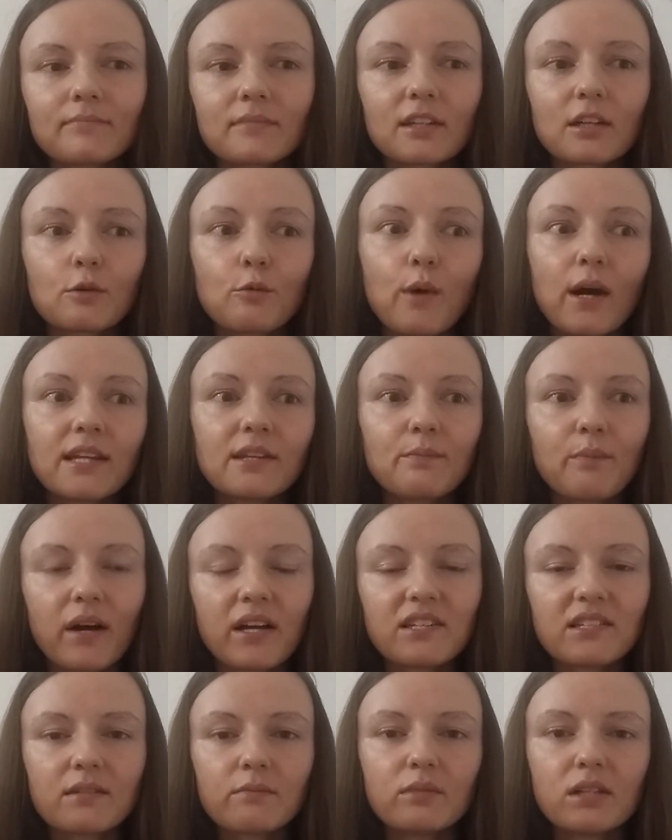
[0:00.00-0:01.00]
quite
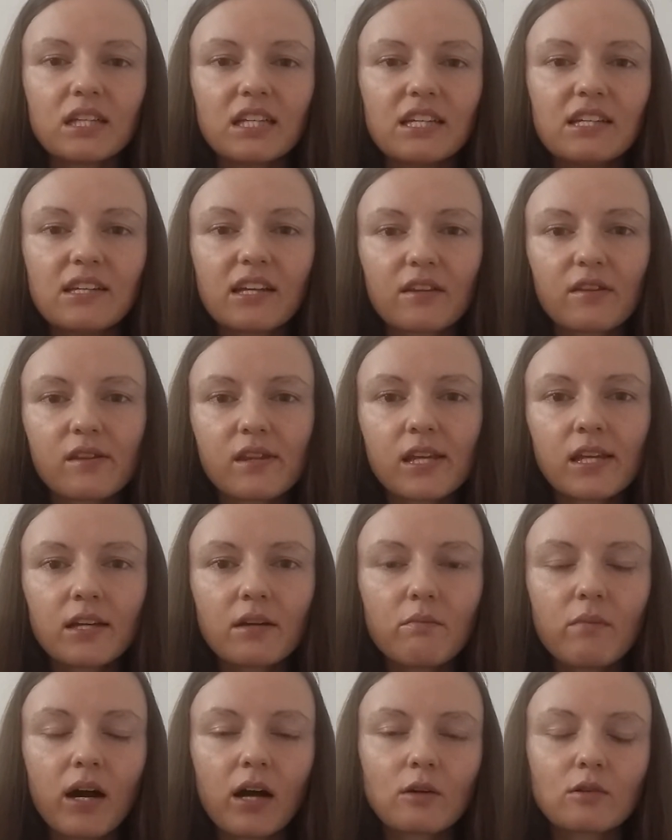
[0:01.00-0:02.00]
possibly did not think
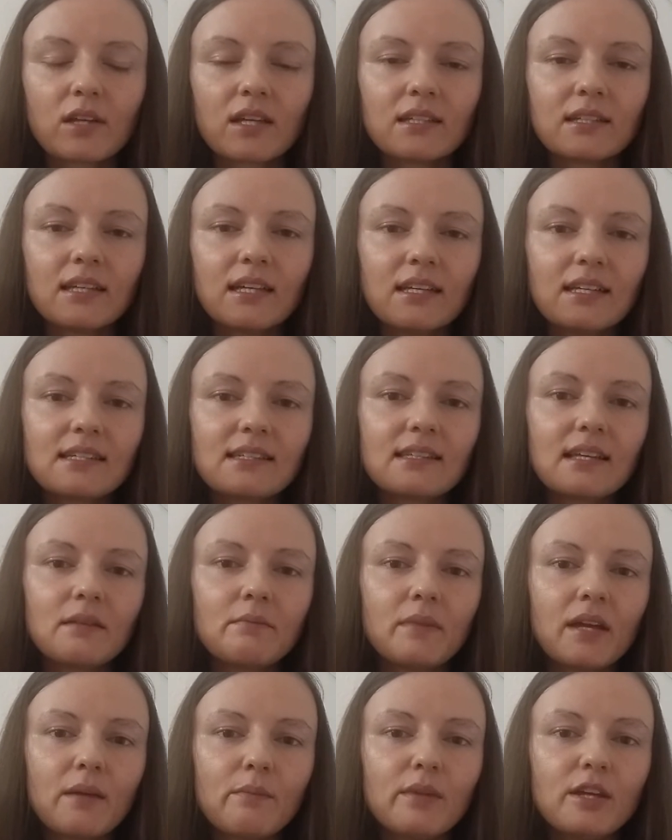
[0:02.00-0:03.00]
about, and that is that
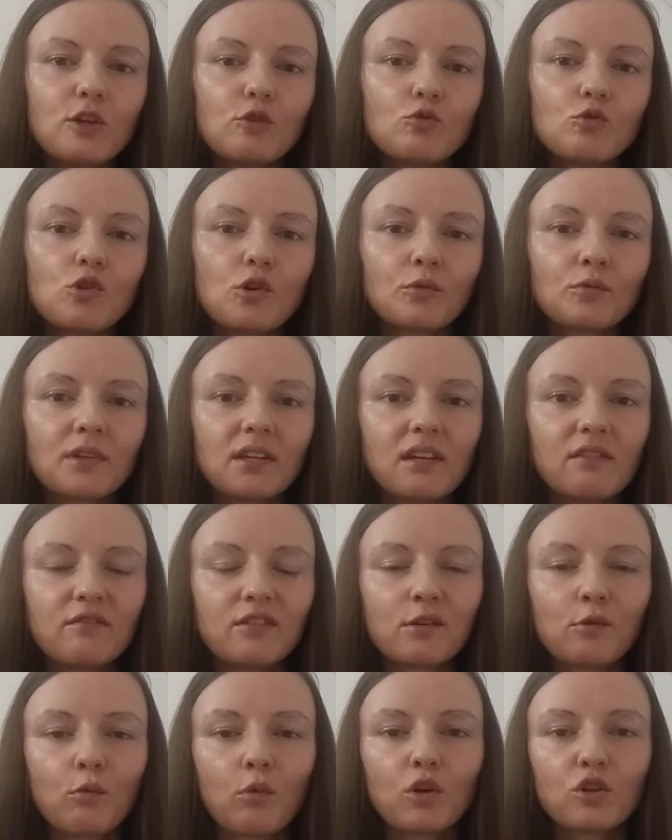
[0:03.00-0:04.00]
maybe you don't
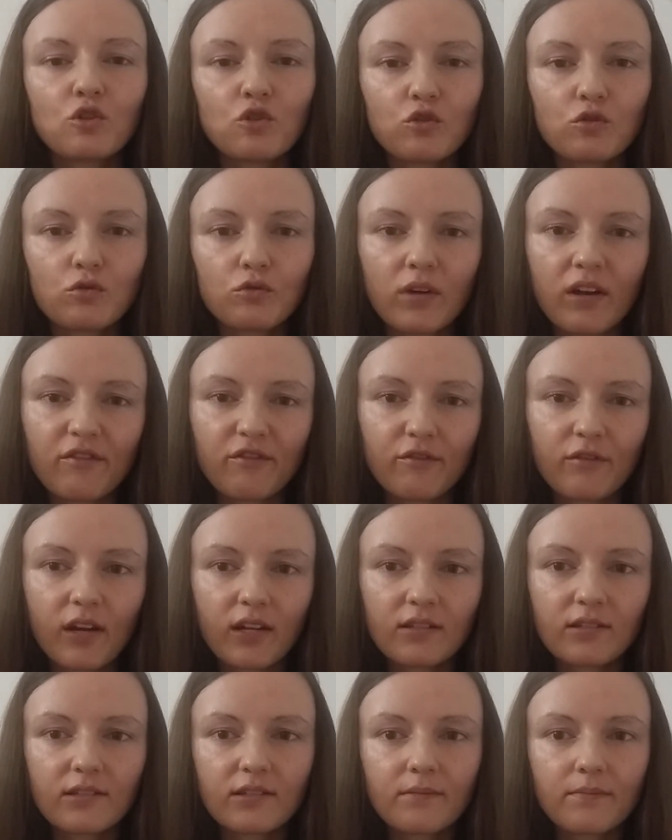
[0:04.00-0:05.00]
even want to have
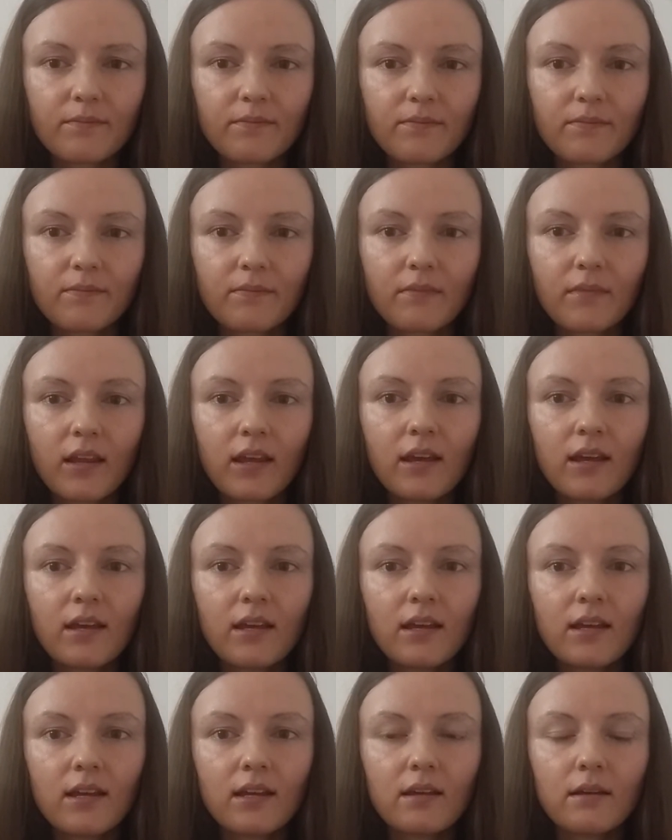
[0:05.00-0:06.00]
friends.
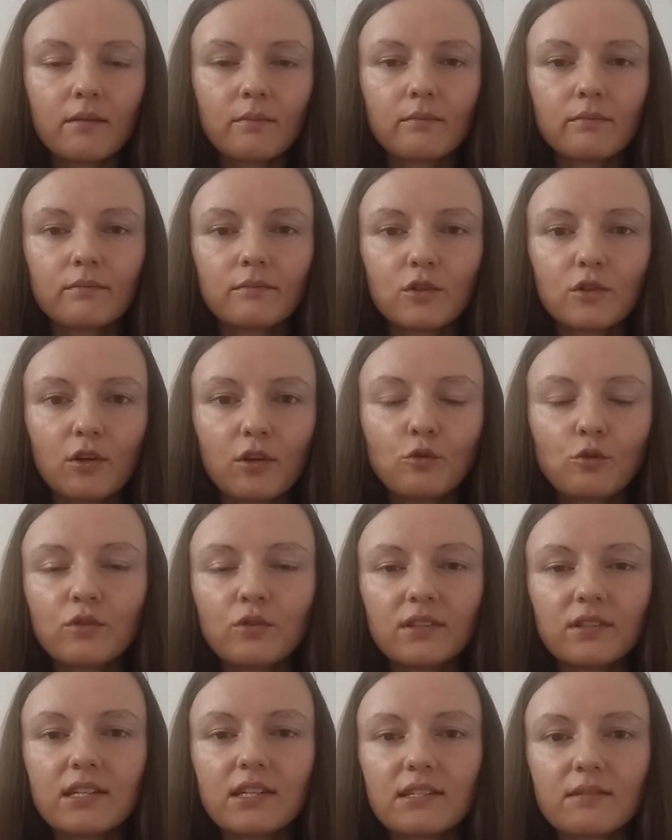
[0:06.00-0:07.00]

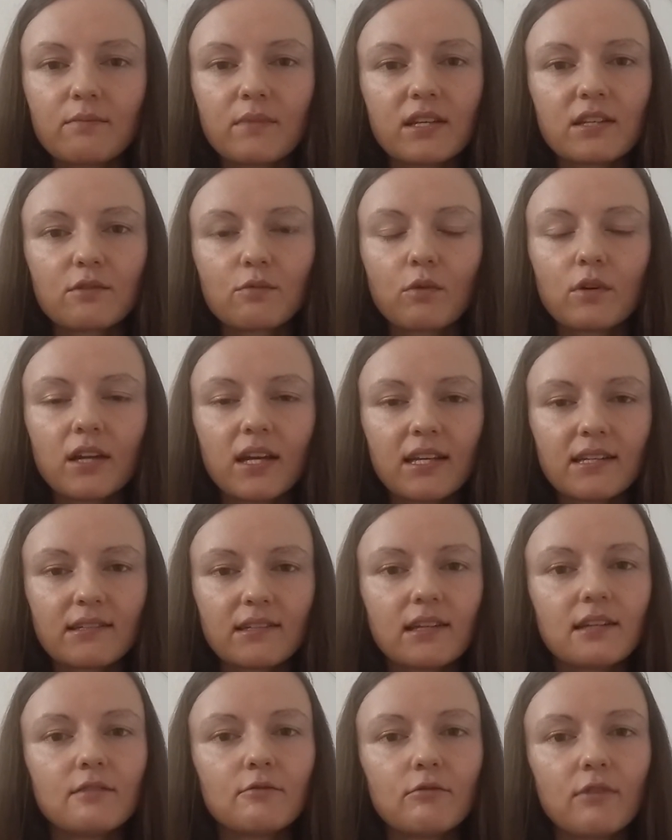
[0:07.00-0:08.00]
Don't dismiss what I
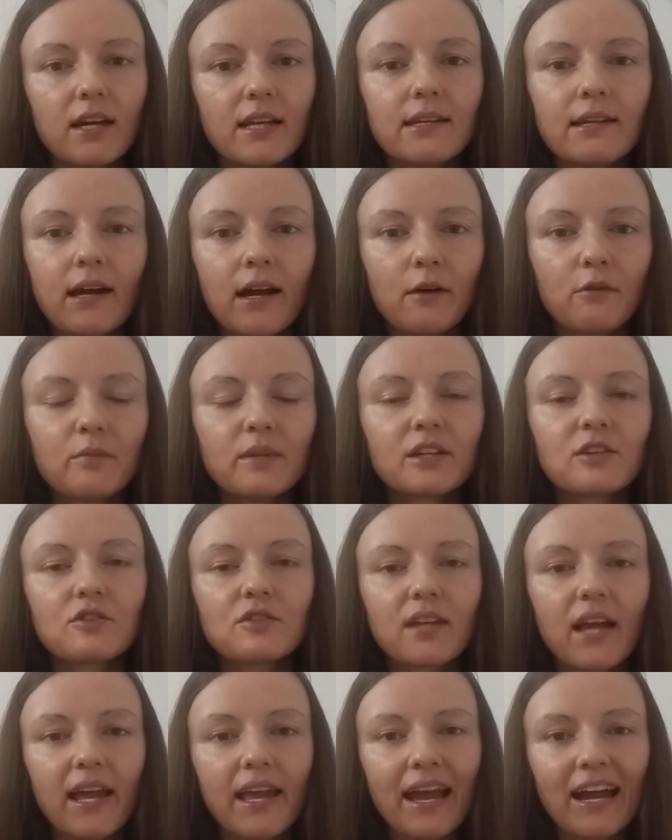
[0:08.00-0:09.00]
said right now,
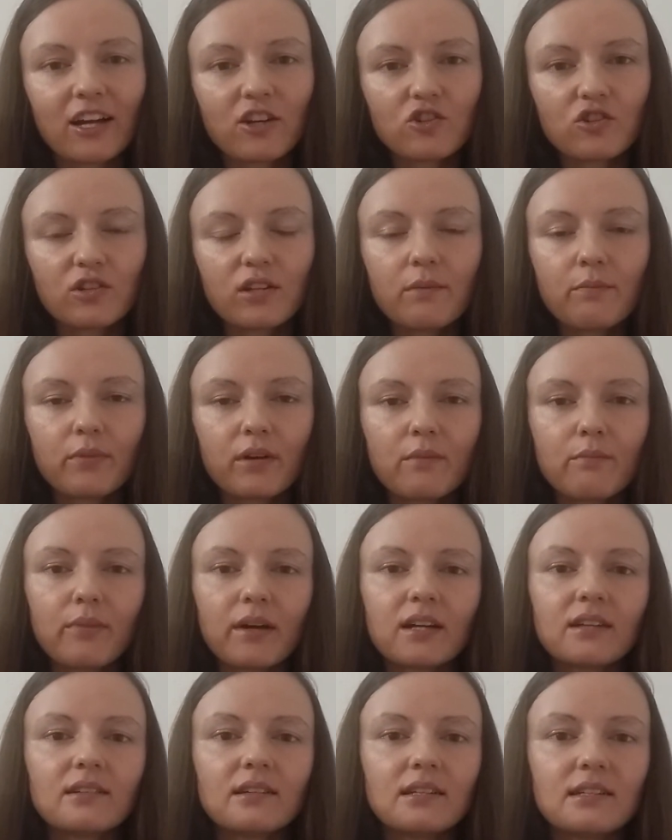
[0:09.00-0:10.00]
because I actually
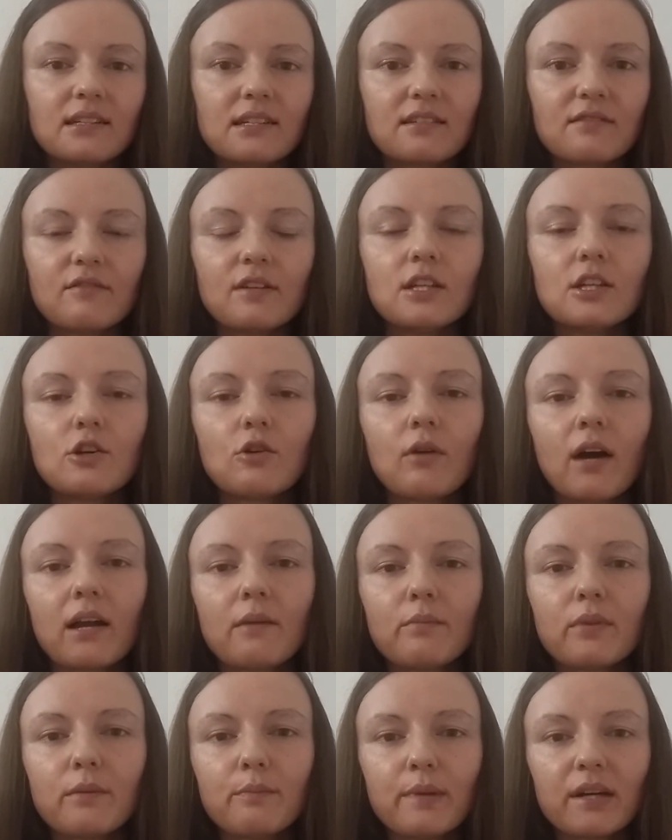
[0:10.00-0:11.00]
prepared in this video,
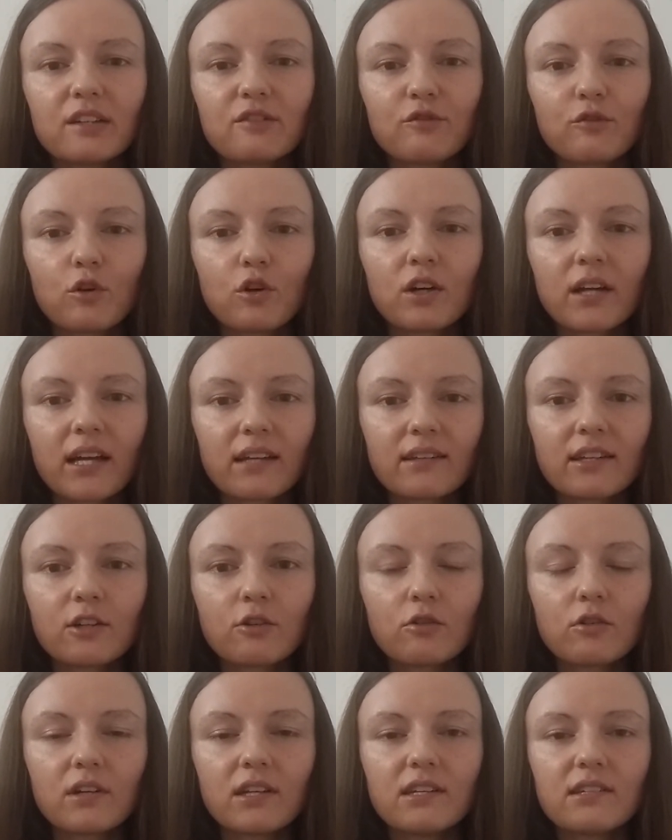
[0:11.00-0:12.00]
I prepared 4
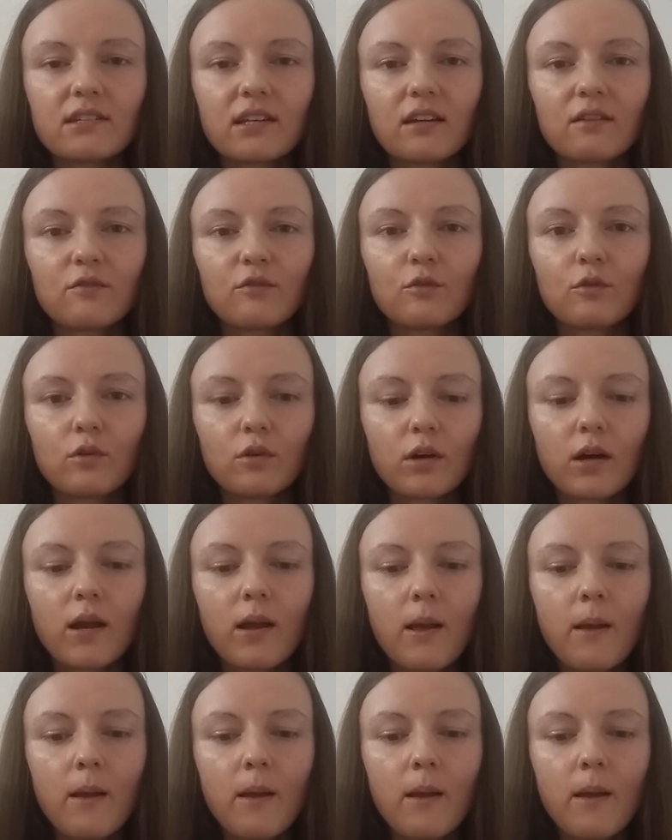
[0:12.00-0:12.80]
categories and 4